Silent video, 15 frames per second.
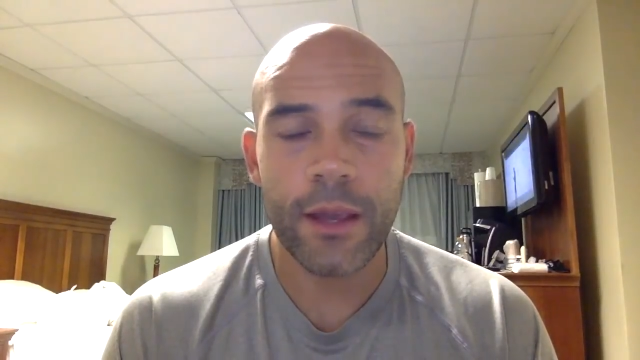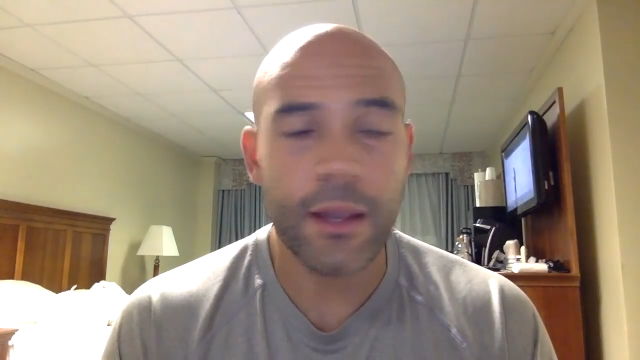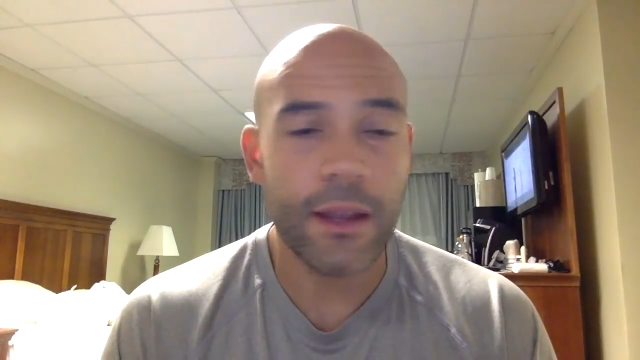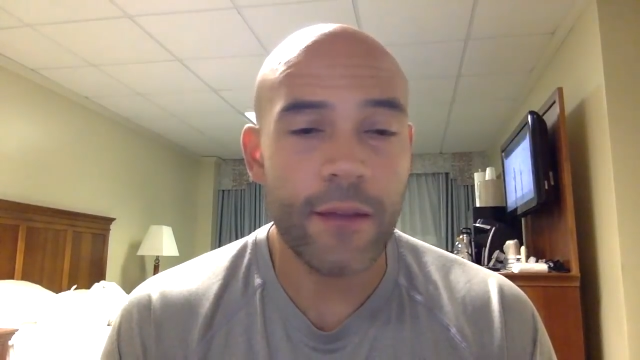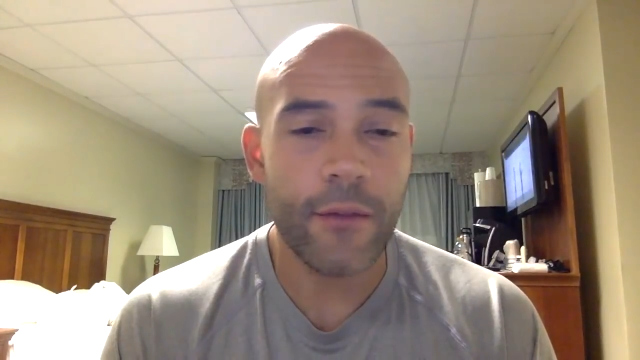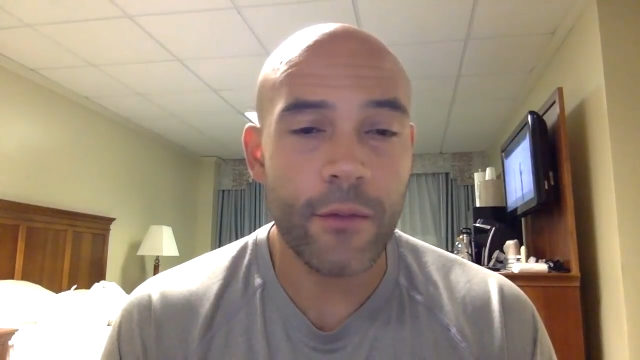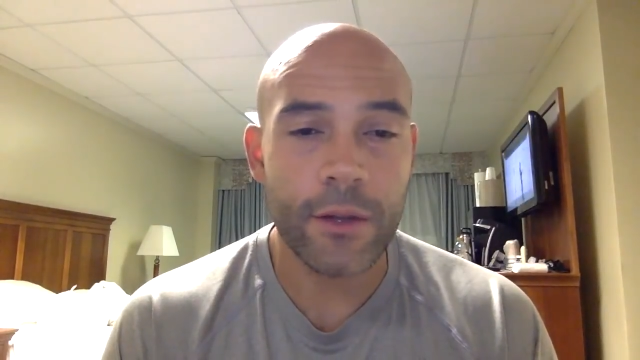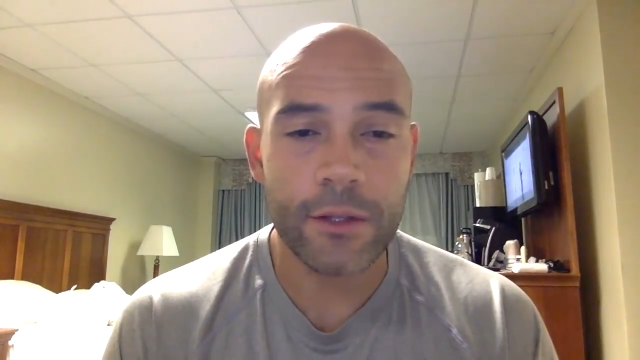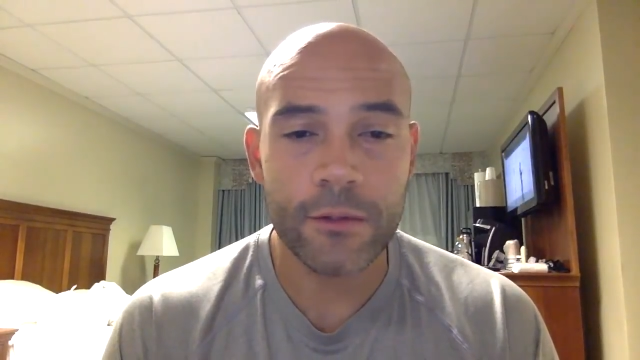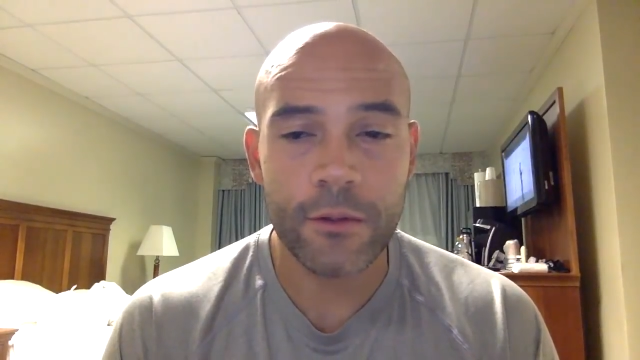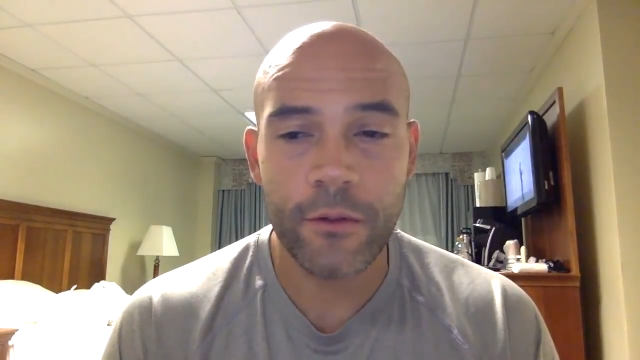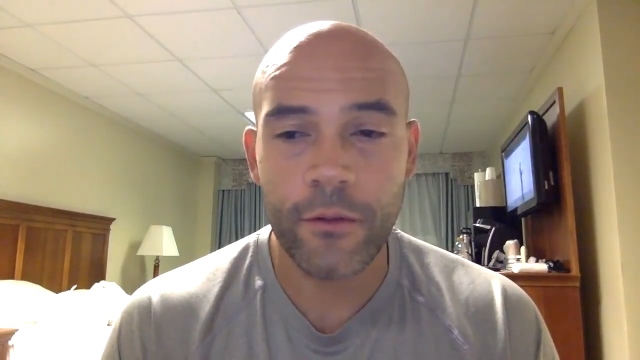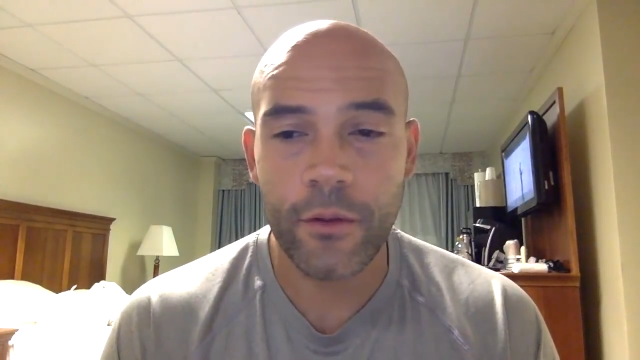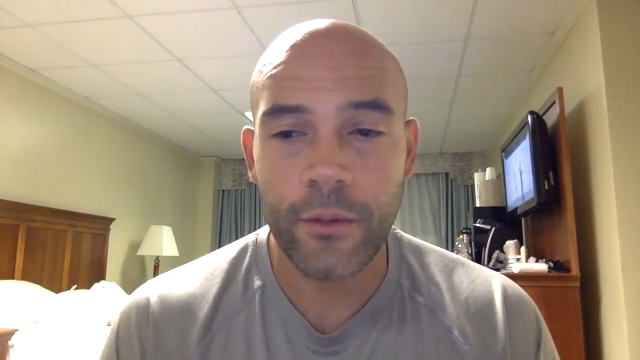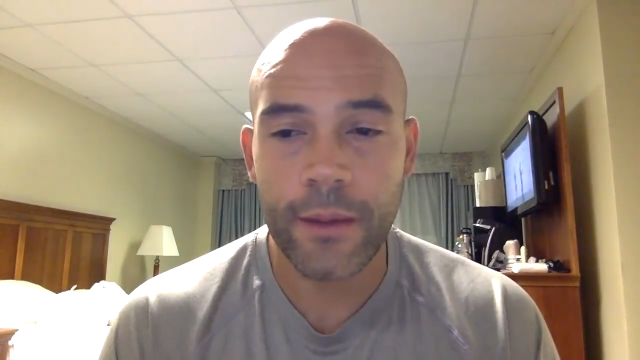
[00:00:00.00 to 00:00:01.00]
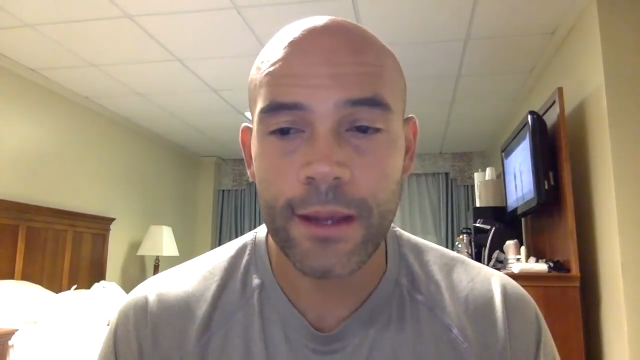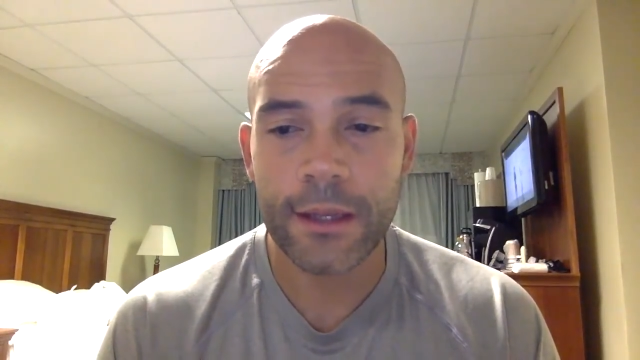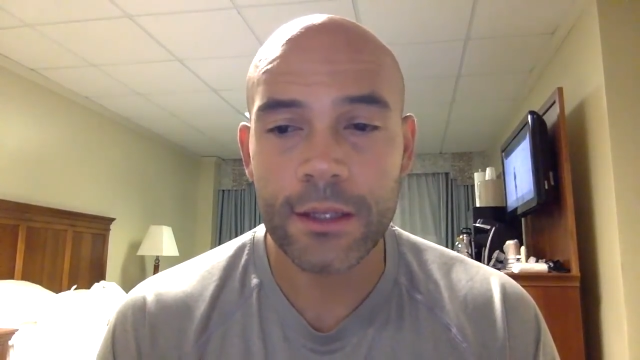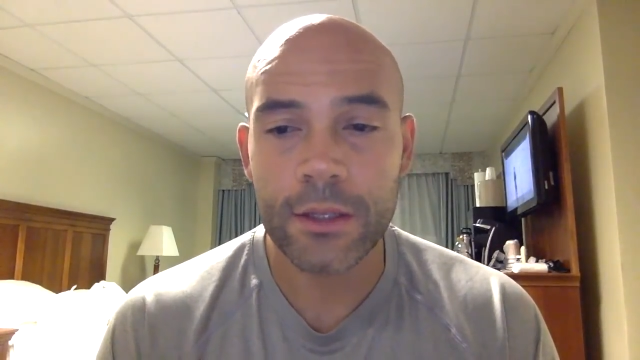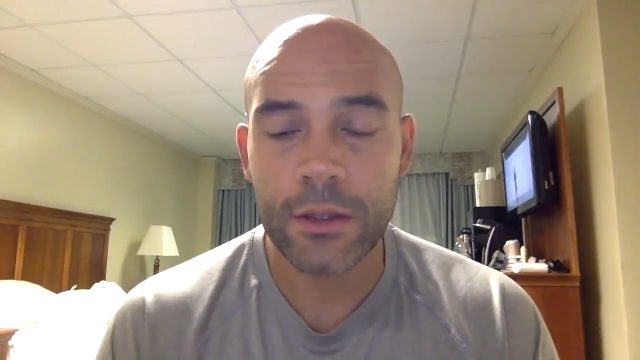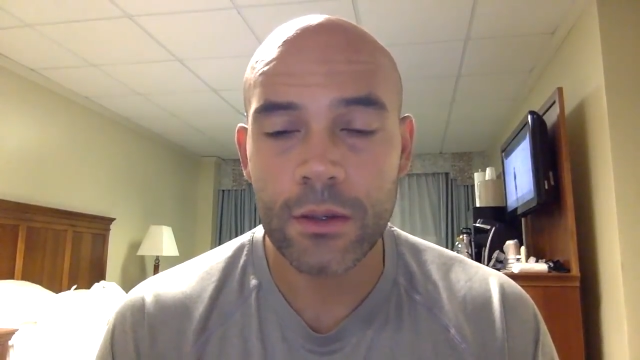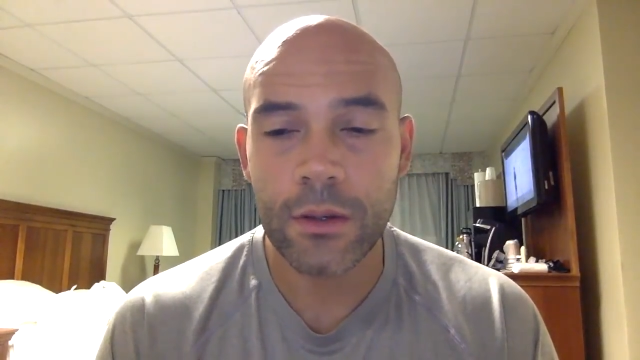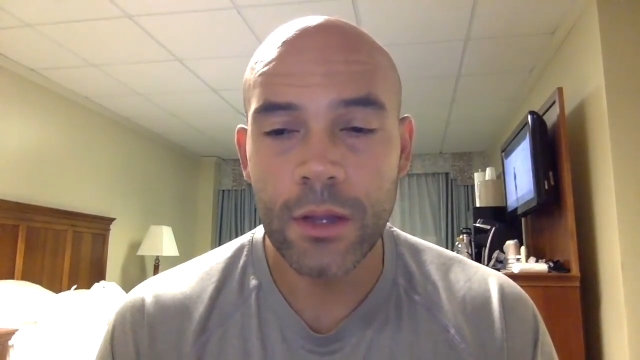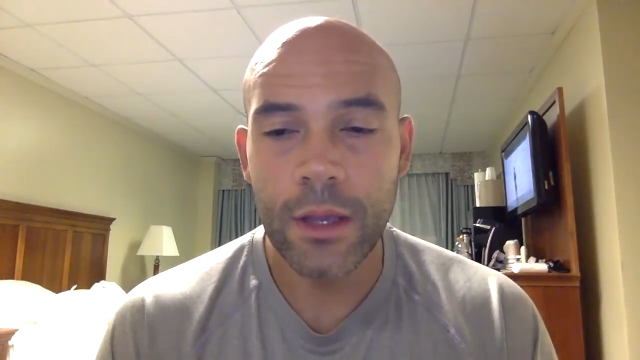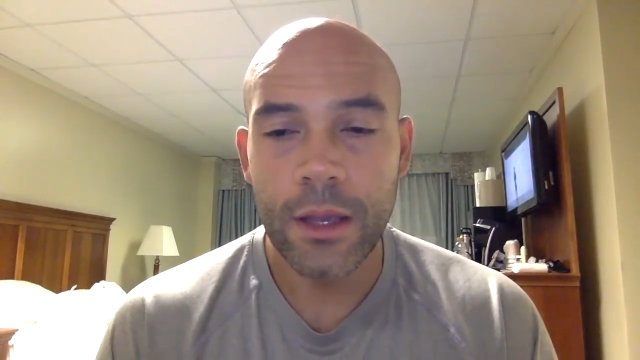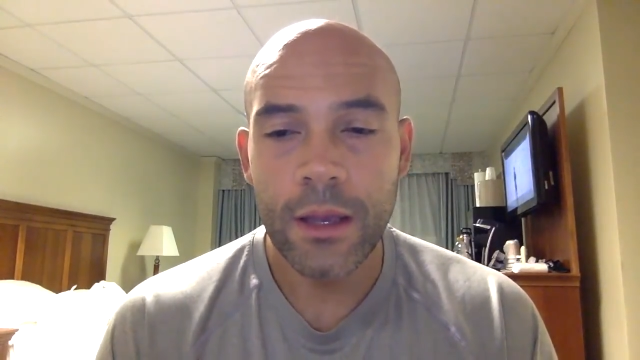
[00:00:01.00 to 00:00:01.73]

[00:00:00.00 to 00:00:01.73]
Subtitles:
He never runs with a fullback, so